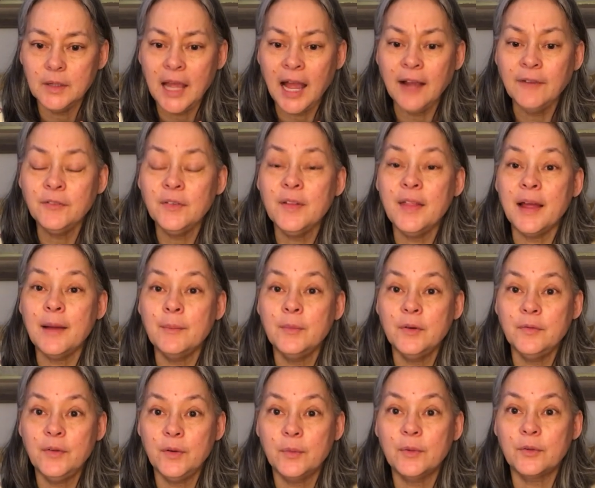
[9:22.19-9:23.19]
after that
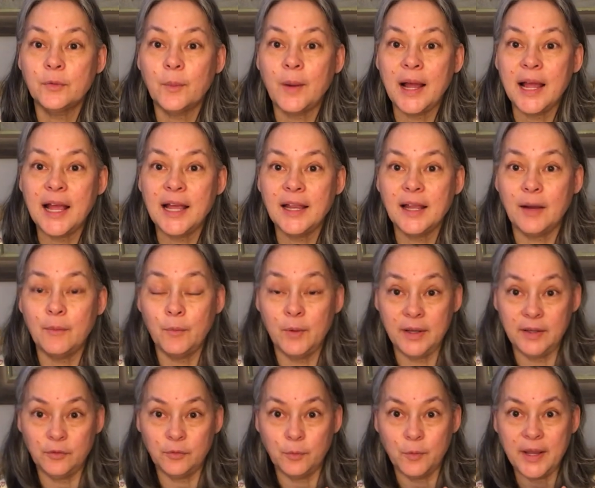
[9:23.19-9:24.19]
movie was why I
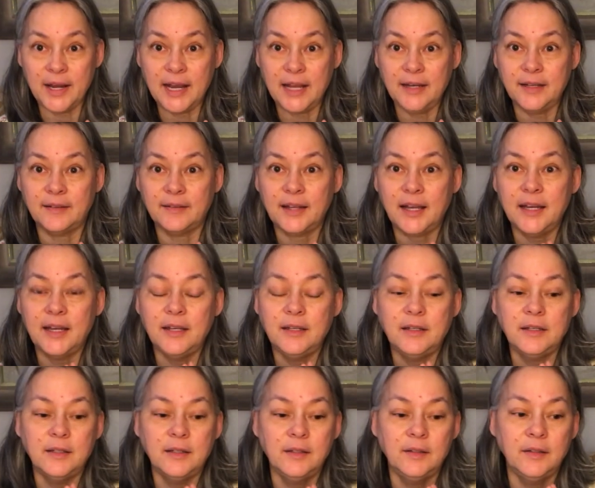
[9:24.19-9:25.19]
was when I
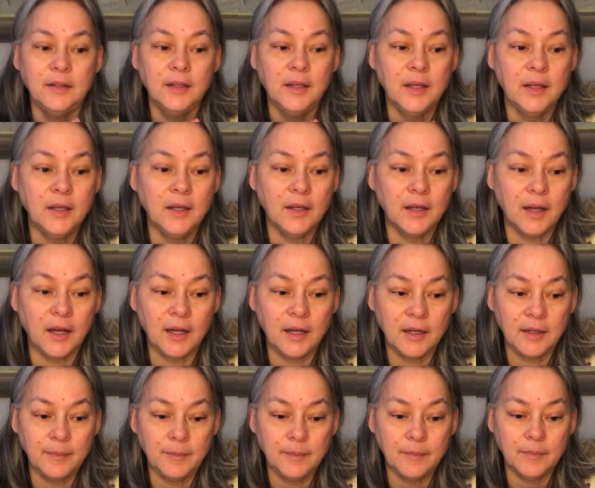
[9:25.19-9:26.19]
decided to.
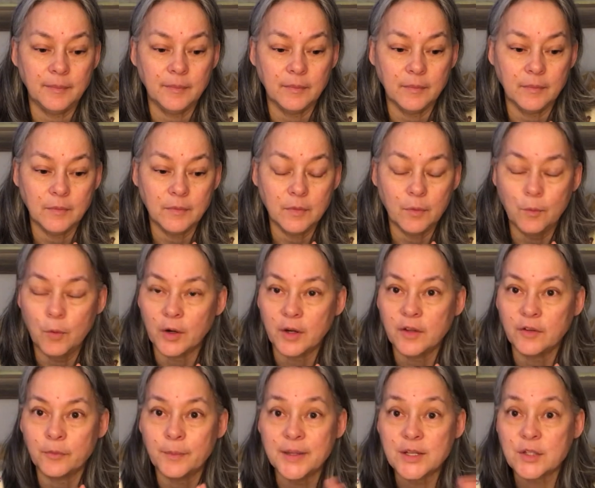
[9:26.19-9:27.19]

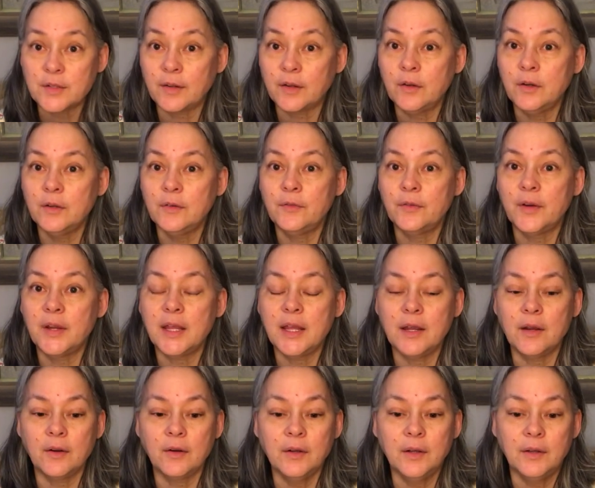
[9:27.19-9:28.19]
Work as much as I could for a
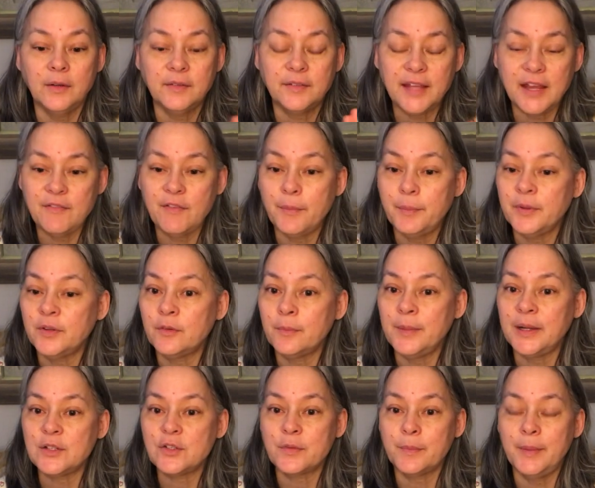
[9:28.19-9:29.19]
year, save up as
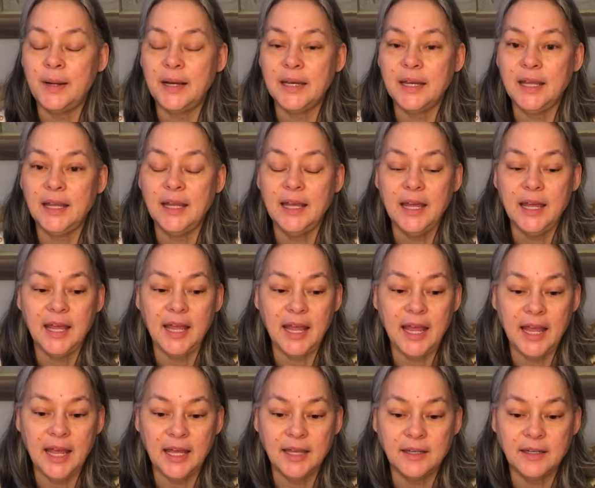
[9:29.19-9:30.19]
much money,
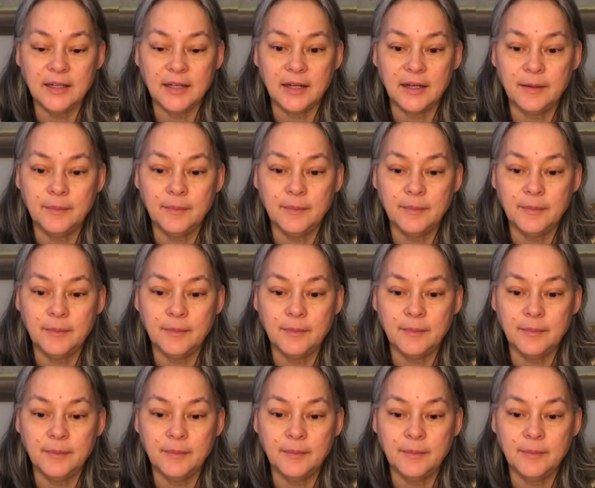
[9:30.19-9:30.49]
and